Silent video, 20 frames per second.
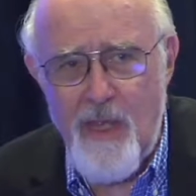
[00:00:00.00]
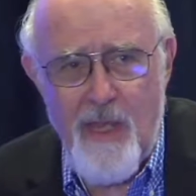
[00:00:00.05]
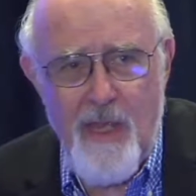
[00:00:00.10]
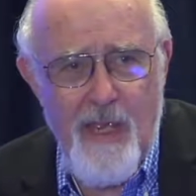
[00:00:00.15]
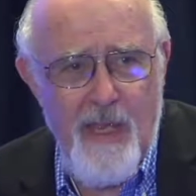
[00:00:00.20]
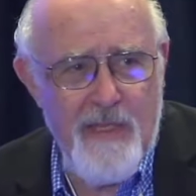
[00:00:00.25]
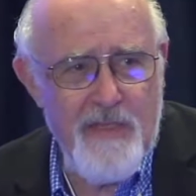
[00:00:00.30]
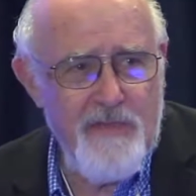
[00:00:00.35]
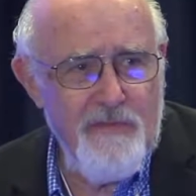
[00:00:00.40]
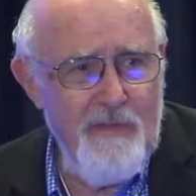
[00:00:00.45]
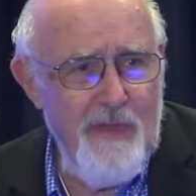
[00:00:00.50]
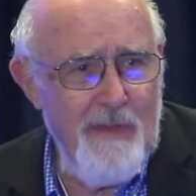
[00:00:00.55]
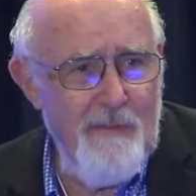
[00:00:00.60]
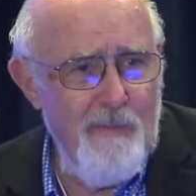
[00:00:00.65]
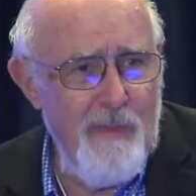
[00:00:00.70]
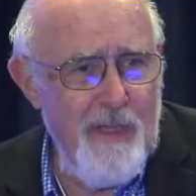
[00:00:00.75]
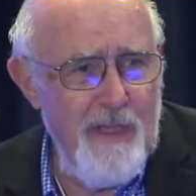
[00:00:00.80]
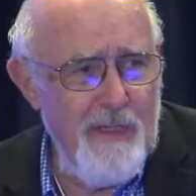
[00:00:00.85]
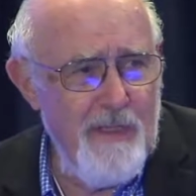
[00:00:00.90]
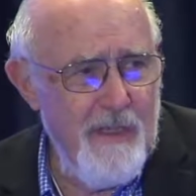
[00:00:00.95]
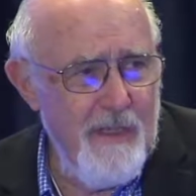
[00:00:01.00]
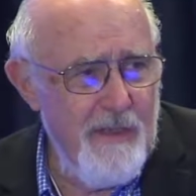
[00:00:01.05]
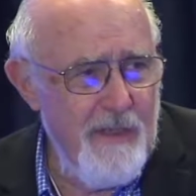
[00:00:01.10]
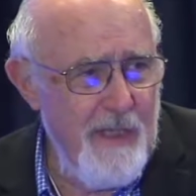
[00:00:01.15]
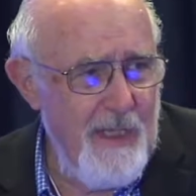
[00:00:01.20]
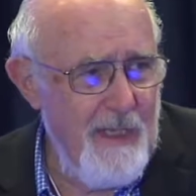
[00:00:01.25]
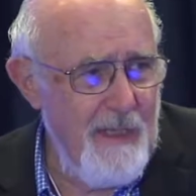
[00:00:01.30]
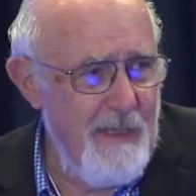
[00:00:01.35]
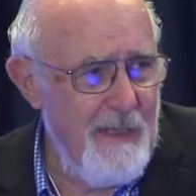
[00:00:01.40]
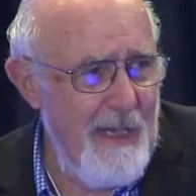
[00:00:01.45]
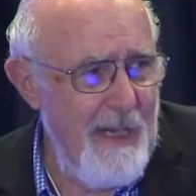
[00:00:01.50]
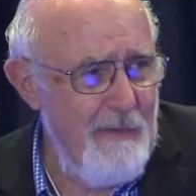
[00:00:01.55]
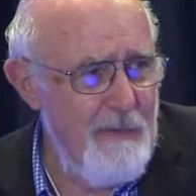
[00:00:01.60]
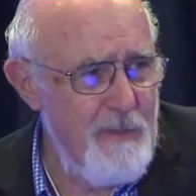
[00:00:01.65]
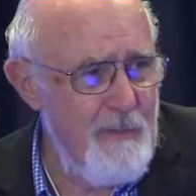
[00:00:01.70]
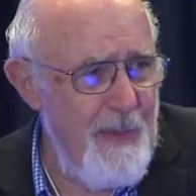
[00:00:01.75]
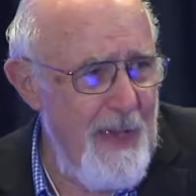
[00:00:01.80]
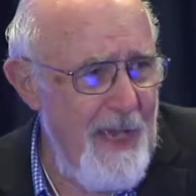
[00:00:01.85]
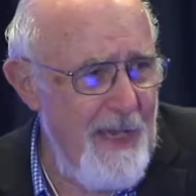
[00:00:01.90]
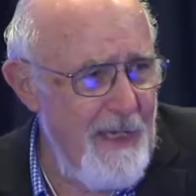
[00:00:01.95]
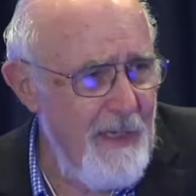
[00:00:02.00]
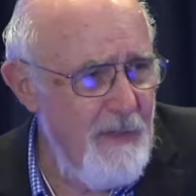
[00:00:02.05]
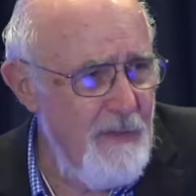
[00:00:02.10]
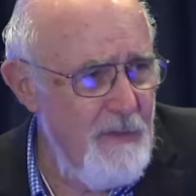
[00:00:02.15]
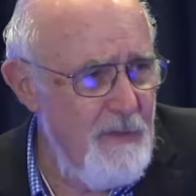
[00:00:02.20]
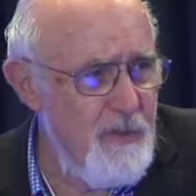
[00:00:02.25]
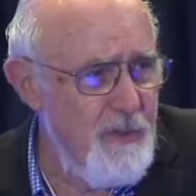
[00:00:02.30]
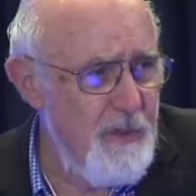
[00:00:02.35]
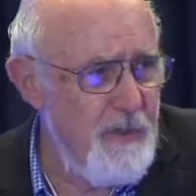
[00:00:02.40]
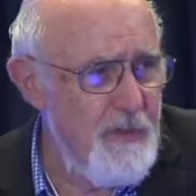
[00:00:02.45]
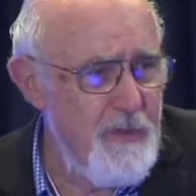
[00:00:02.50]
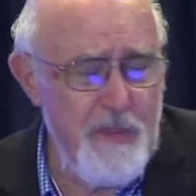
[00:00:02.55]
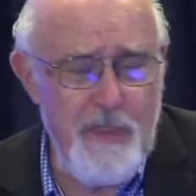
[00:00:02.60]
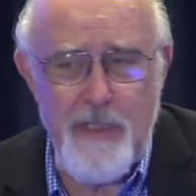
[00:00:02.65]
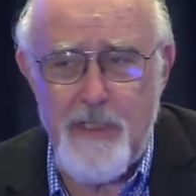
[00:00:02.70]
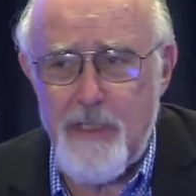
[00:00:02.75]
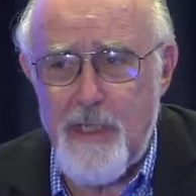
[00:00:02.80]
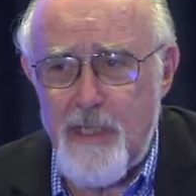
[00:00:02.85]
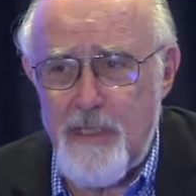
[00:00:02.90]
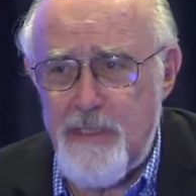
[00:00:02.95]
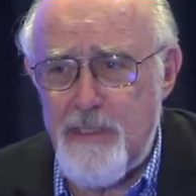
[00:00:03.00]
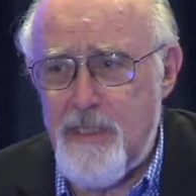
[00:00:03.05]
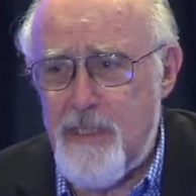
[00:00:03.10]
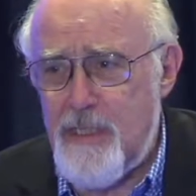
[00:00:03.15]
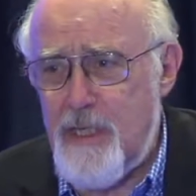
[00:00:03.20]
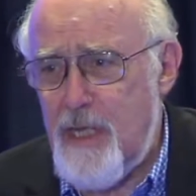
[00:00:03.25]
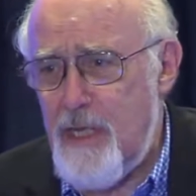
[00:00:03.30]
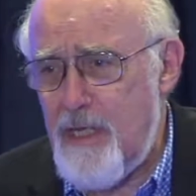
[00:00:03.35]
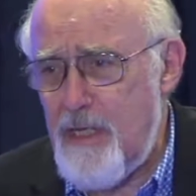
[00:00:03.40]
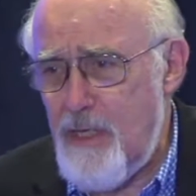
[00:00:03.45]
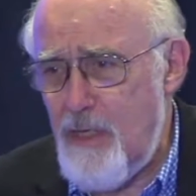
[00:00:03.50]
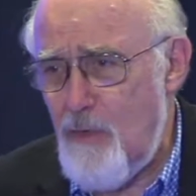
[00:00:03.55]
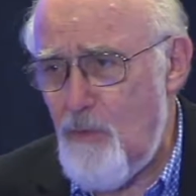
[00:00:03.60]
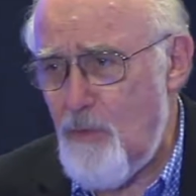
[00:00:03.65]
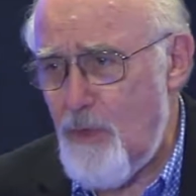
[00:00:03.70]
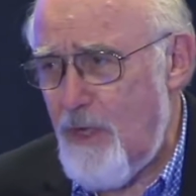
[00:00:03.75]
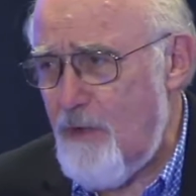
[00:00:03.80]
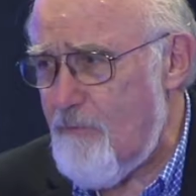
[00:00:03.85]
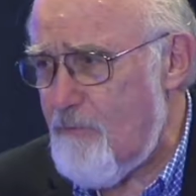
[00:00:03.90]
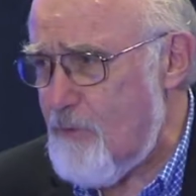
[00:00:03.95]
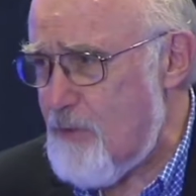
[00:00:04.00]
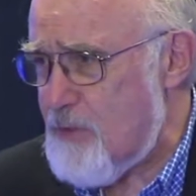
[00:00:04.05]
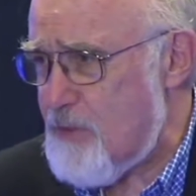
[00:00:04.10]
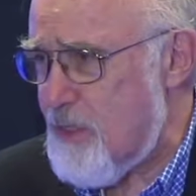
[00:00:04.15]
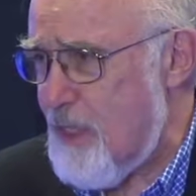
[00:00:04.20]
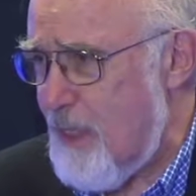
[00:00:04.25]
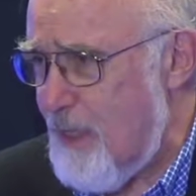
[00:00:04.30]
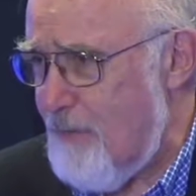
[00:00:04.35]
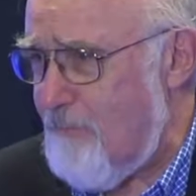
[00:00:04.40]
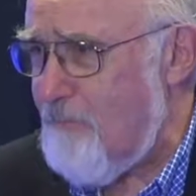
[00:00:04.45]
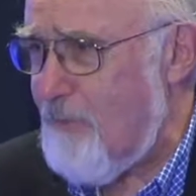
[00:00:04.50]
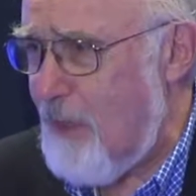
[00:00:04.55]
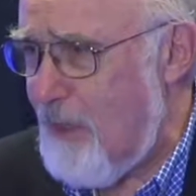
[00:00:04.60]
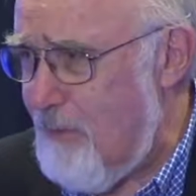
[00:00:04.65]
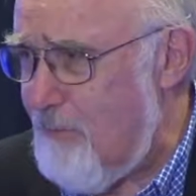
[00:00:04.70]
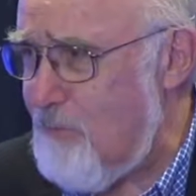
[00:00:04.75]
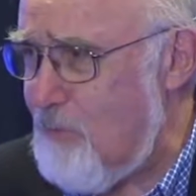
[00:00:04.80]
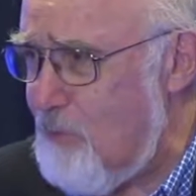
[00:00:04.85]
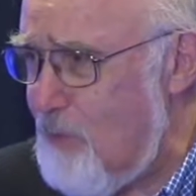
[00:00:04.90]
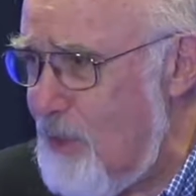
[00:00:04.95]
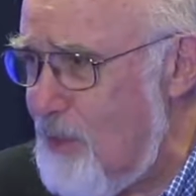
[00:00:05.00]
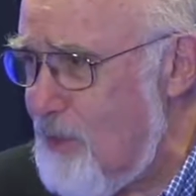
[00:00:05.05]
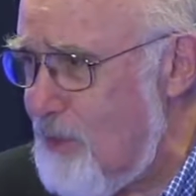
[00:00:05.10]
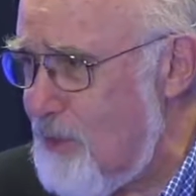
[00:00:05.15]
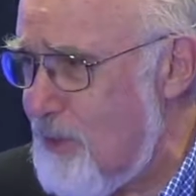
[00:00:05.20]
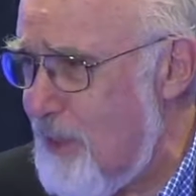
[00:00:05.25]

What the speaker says: has led me to think that I was back in New Jersey in 1980 when I first got involved with